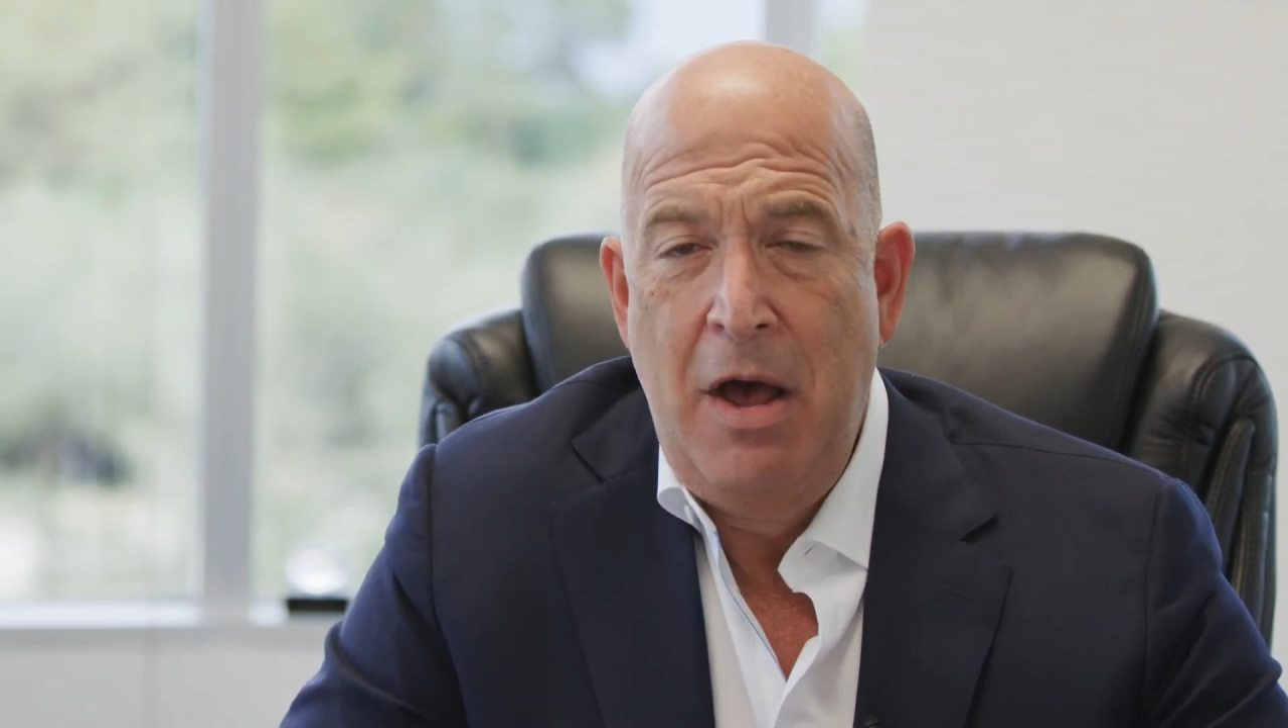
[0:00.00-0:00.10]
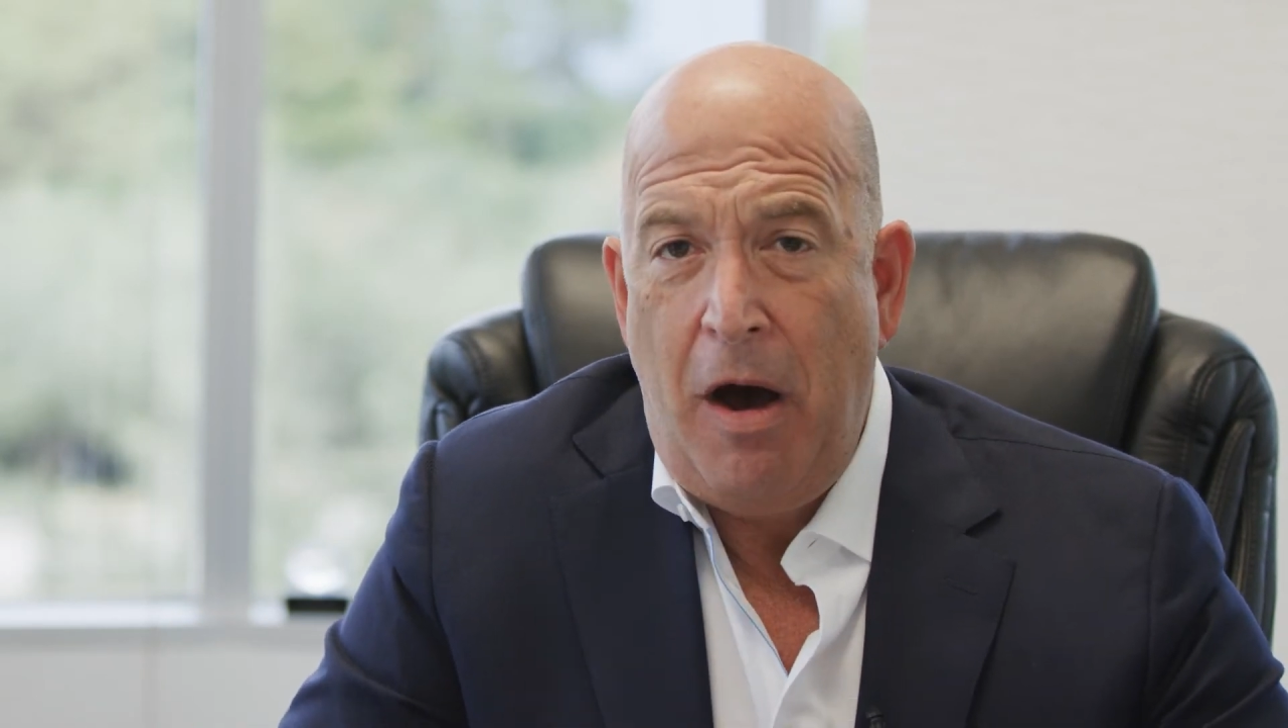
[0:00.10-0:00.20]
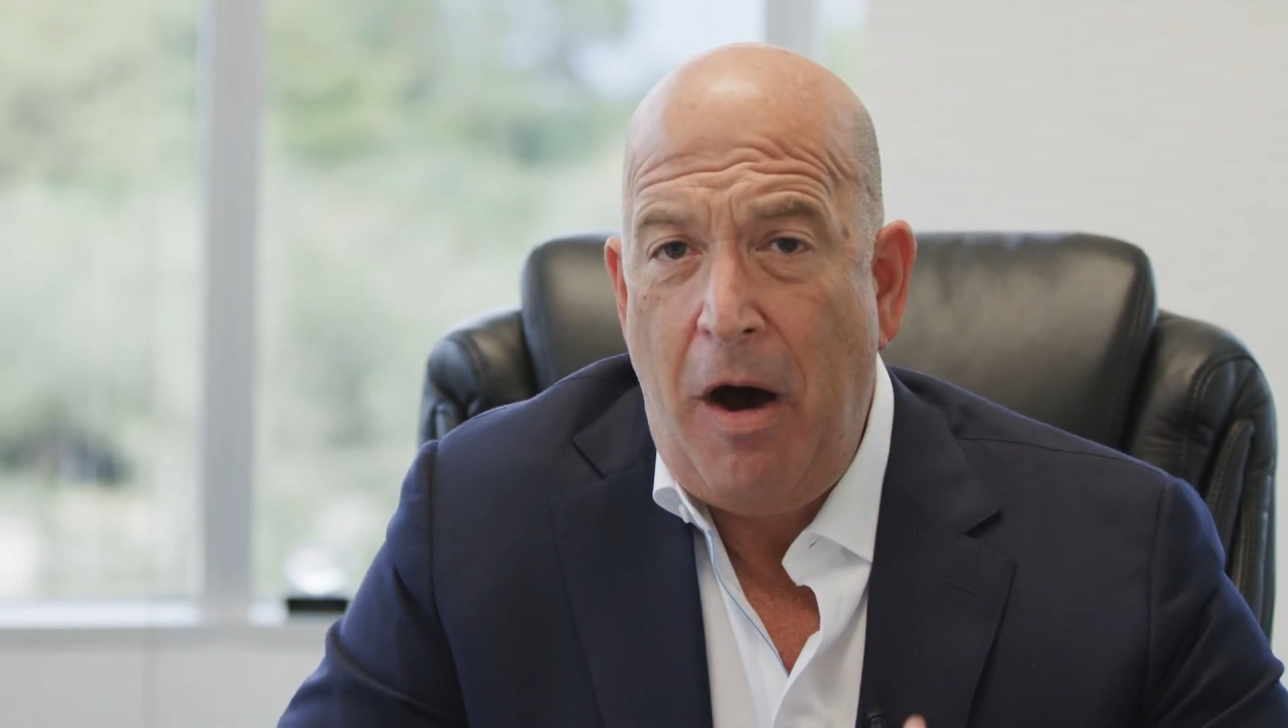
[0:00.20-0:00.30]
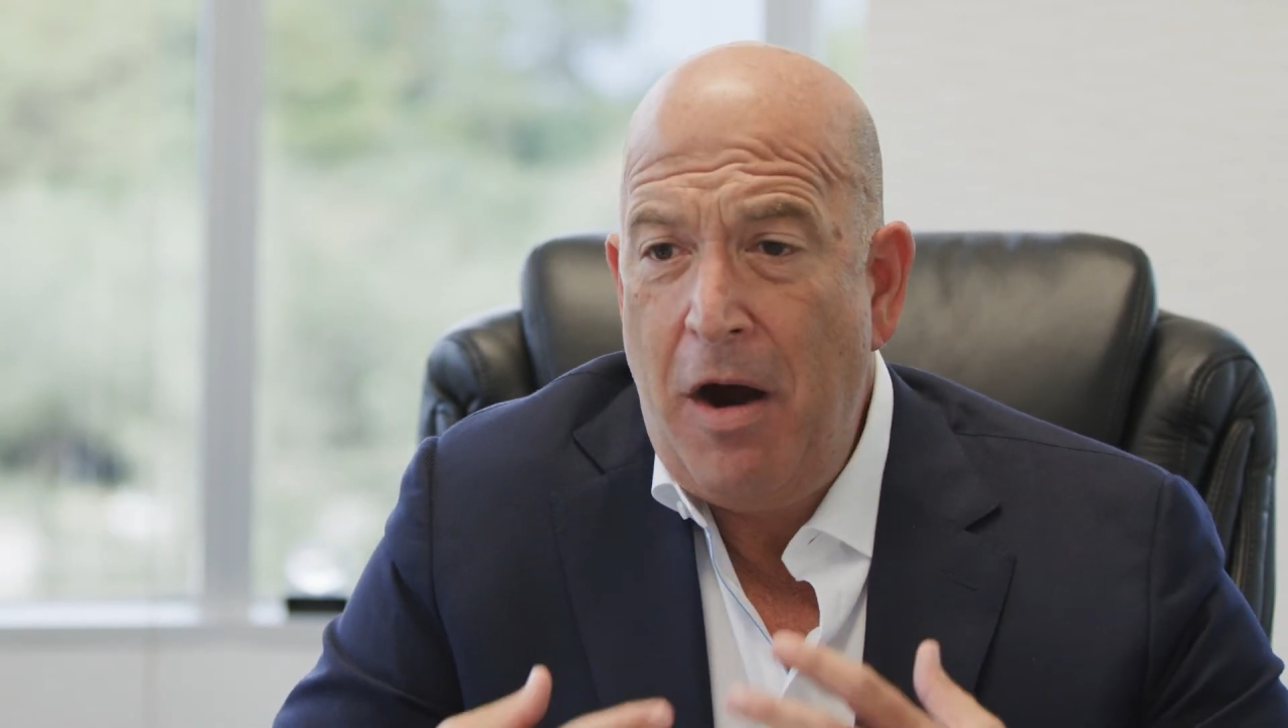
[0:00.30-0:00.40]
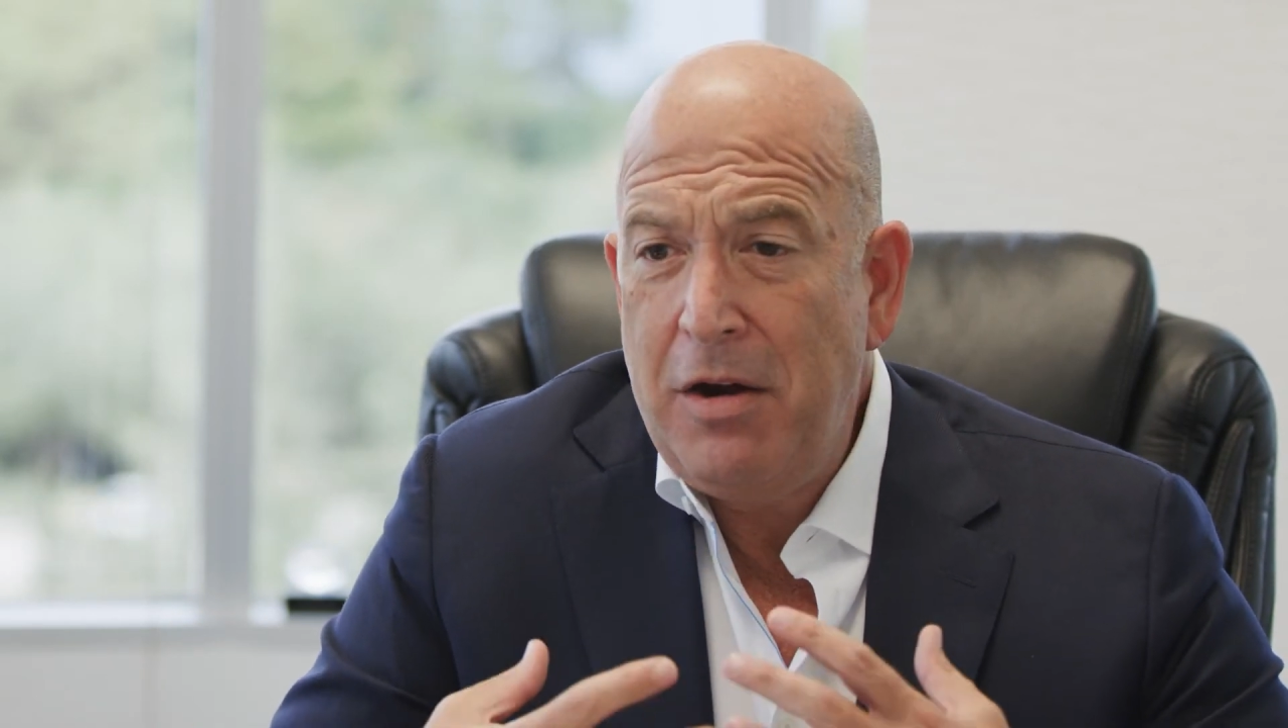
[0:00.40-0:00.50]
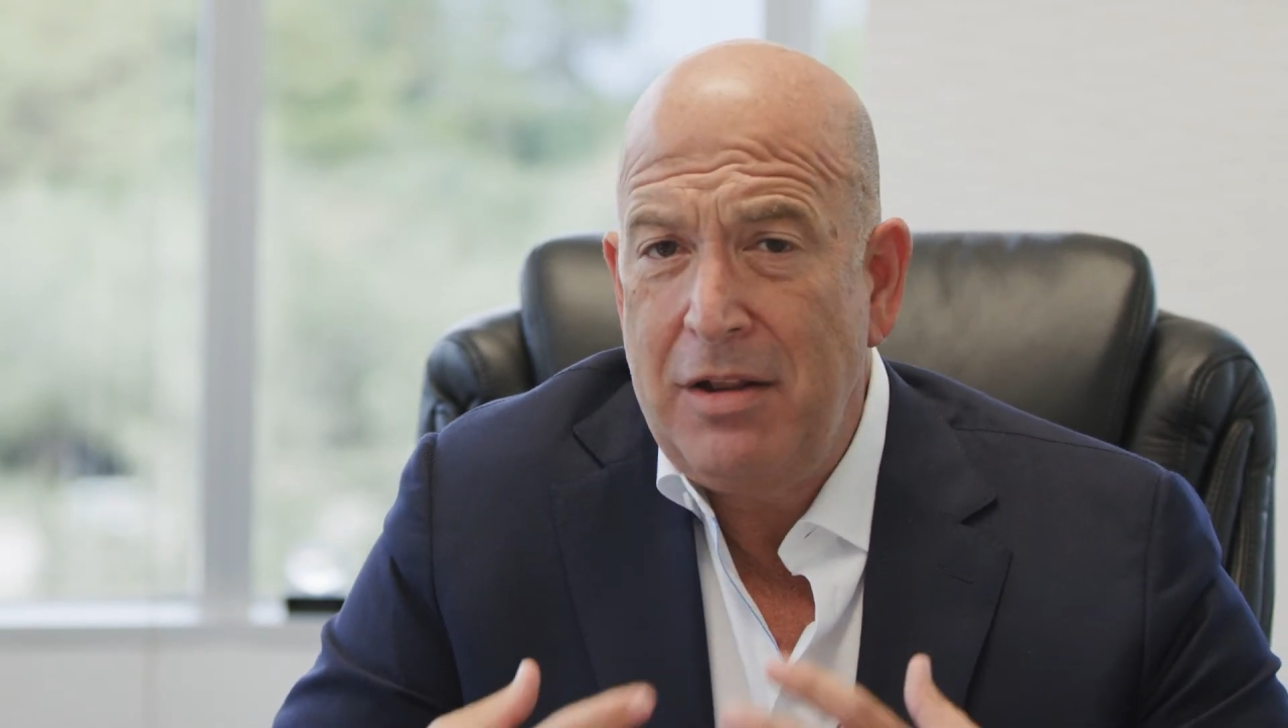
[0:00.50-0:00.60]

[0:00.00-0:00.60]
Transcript: our